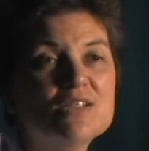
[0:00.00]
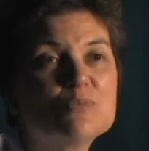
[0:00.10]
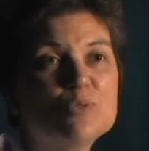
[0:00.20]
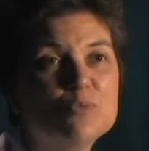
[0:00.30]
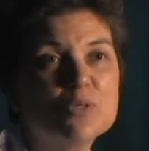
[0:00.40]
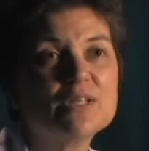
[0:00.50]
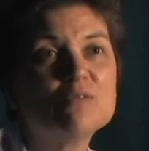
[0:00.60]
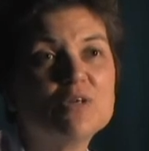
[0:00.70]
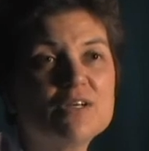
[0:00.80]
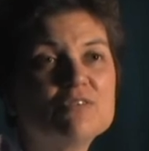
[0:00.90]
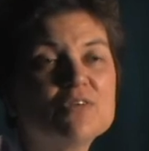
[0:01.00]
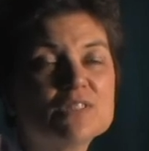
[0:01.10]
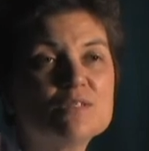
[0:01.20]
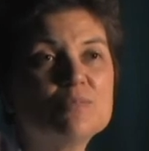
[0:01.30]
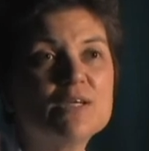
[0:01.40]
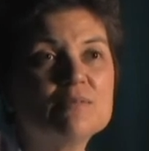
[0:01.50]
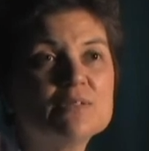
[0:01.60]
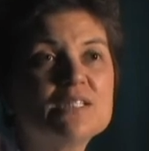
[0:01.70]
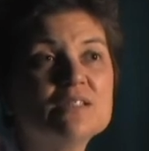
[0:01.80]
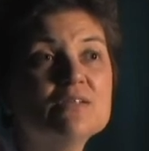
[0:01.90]
it's been really wonderful to be
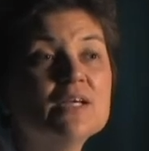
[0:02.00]
able to,